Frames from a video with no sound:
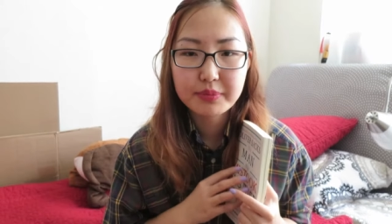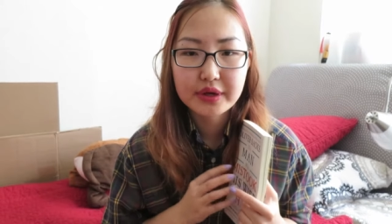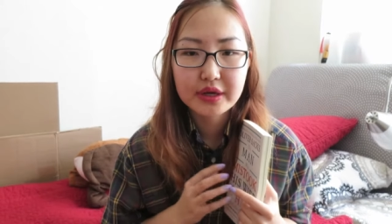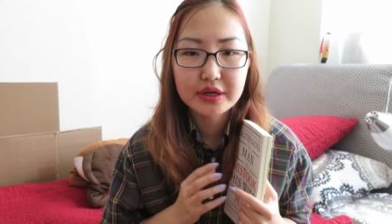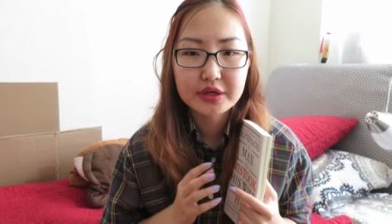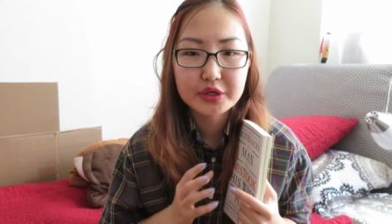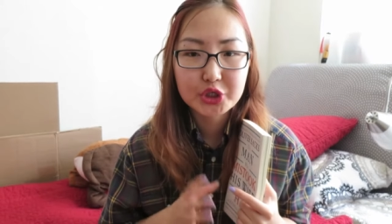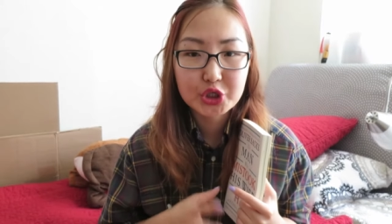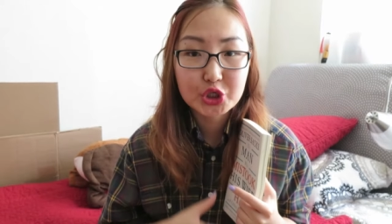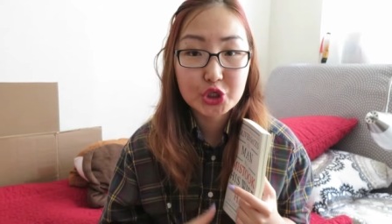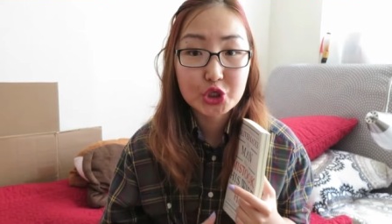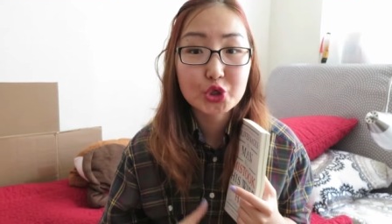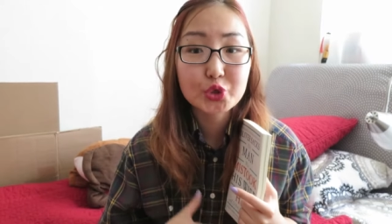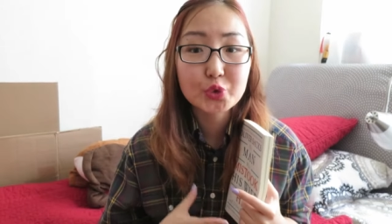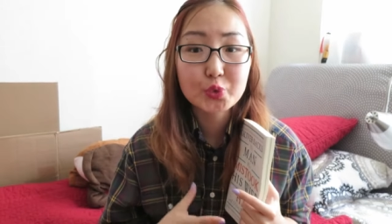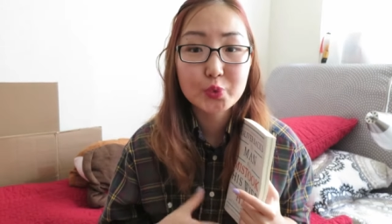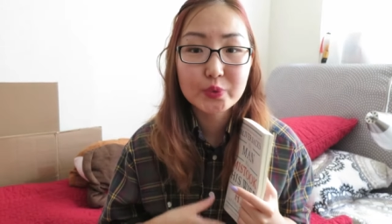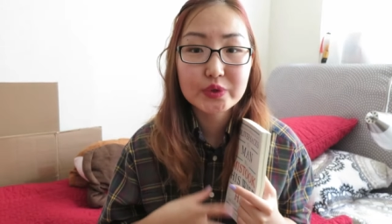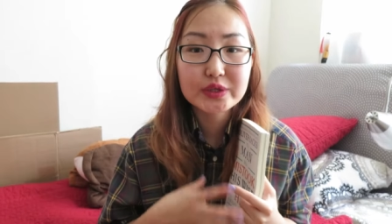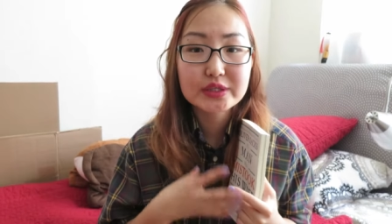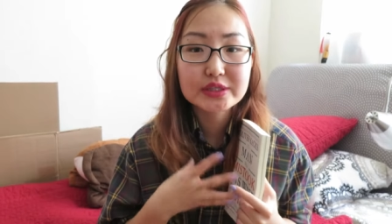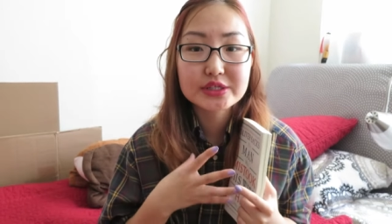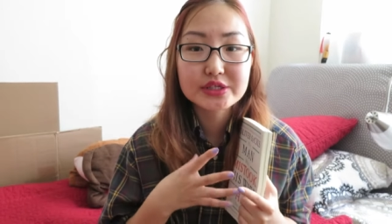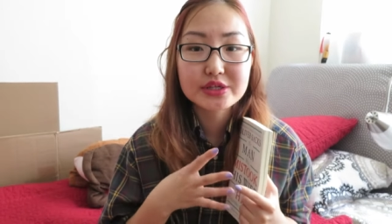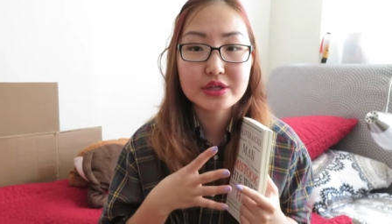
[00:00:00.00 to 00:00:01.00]
but you
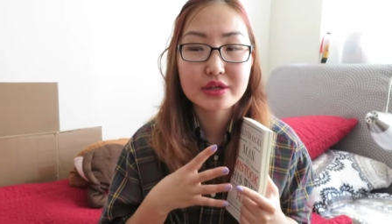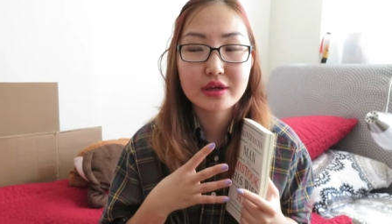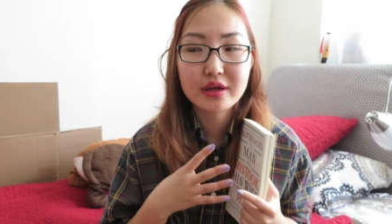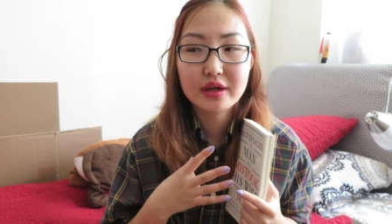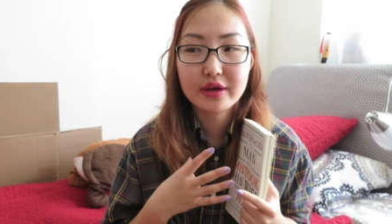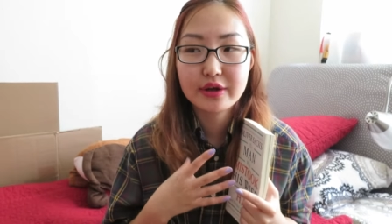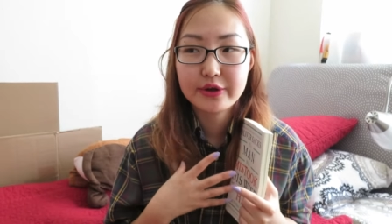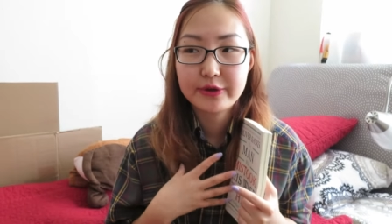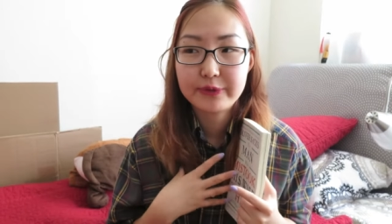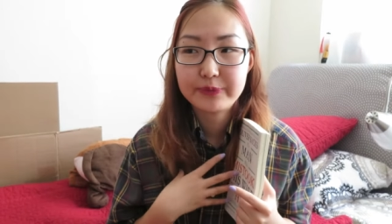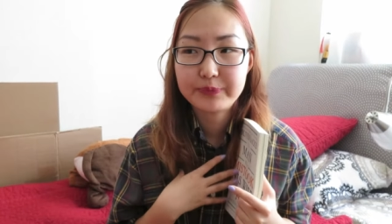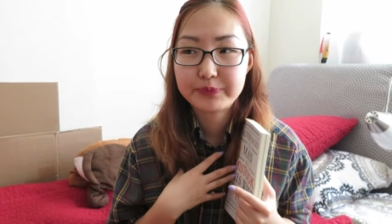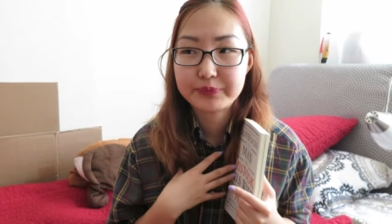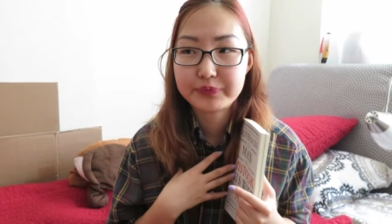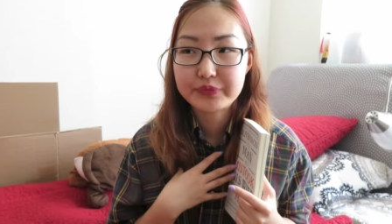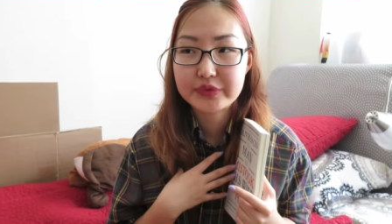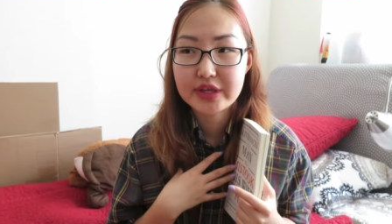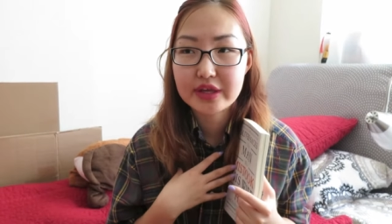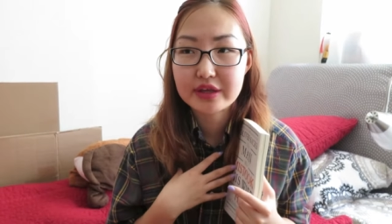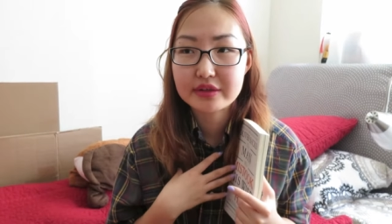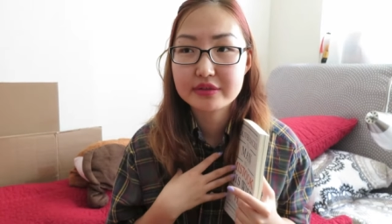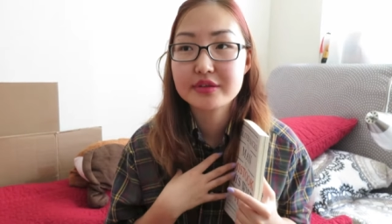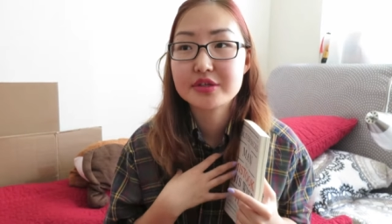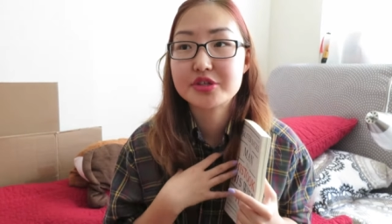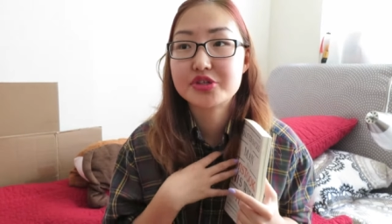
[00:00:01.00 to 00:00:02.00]
will um,
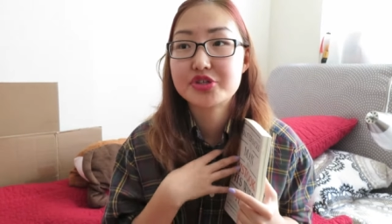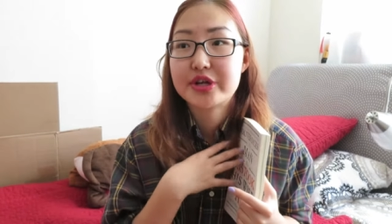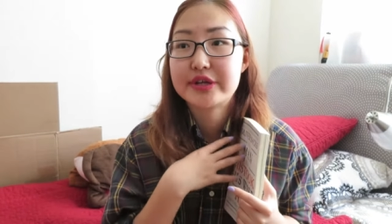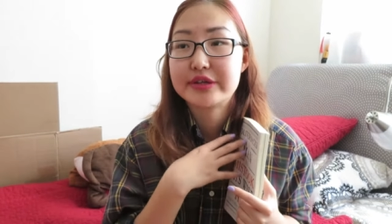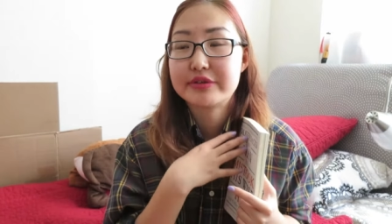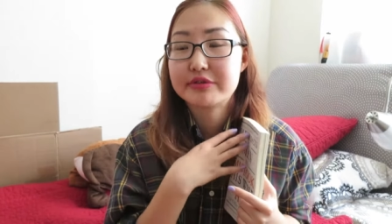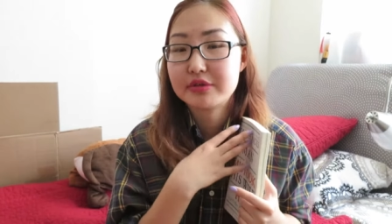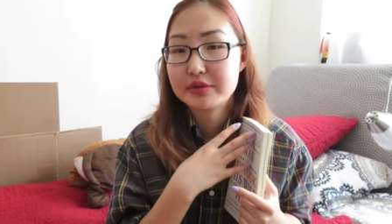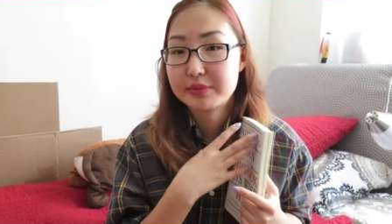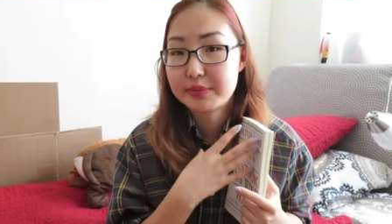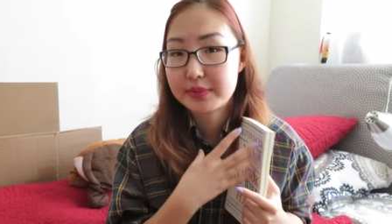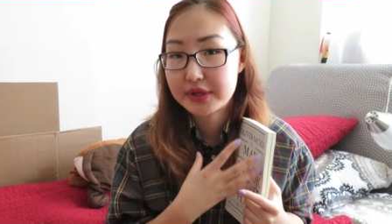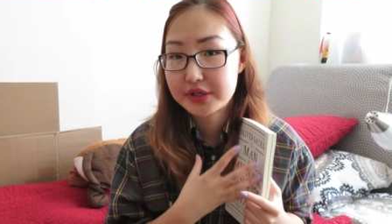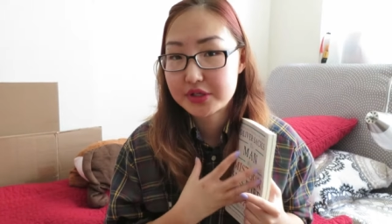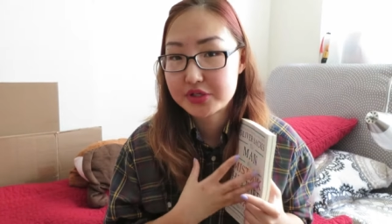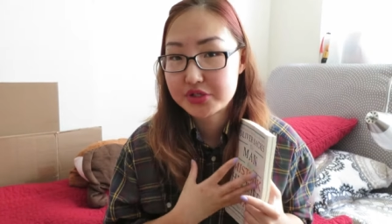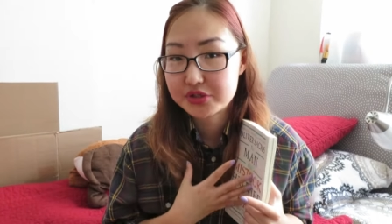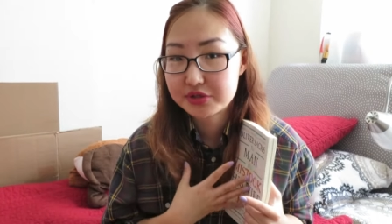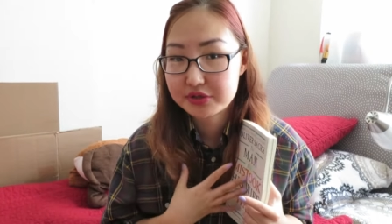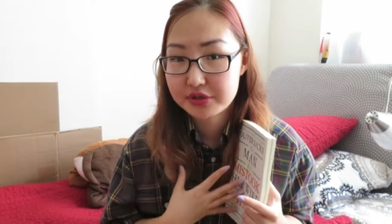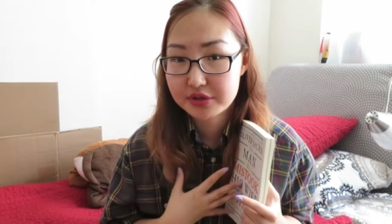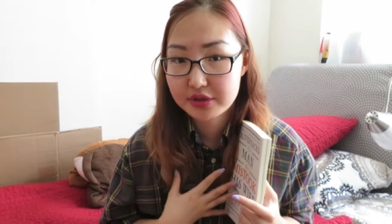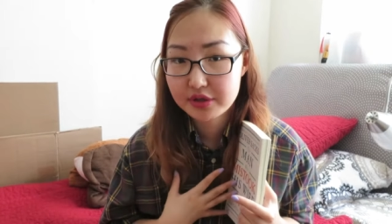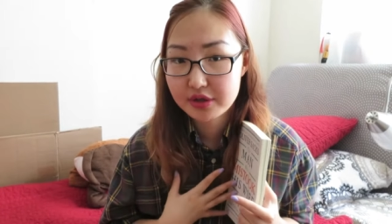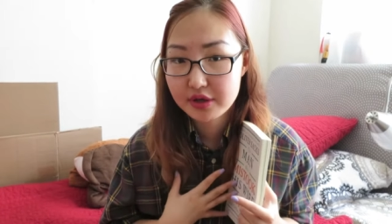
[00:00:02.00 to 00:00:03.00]
get the general
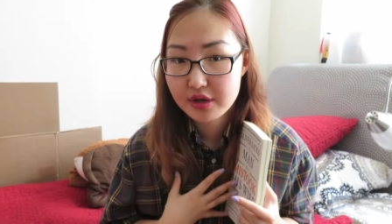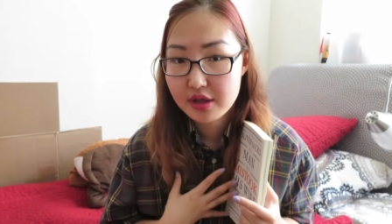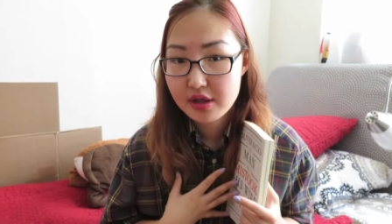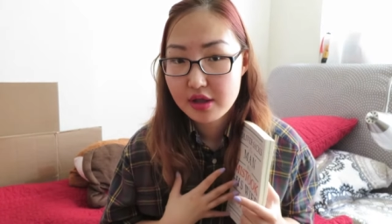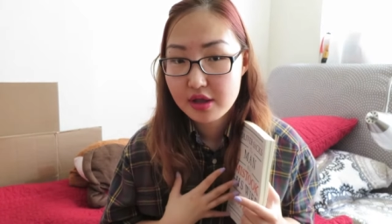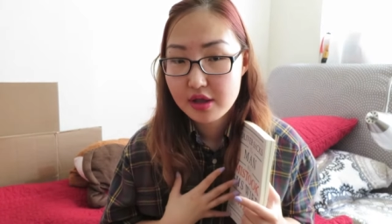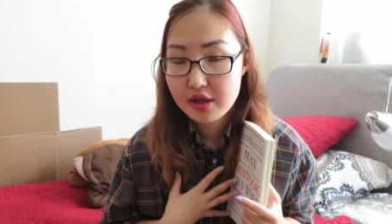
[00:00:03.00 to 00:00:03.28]
picture